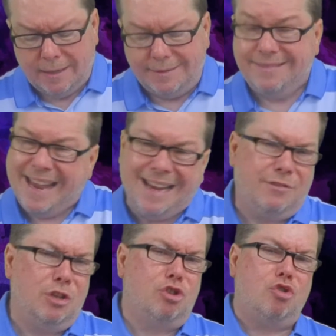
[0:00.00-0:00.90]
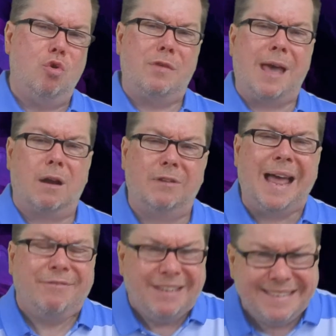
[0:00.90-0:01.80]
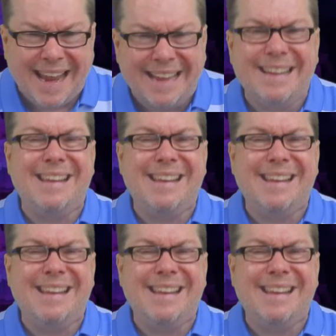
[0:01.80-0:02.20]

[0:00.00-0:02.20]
to take the truth out of life, to take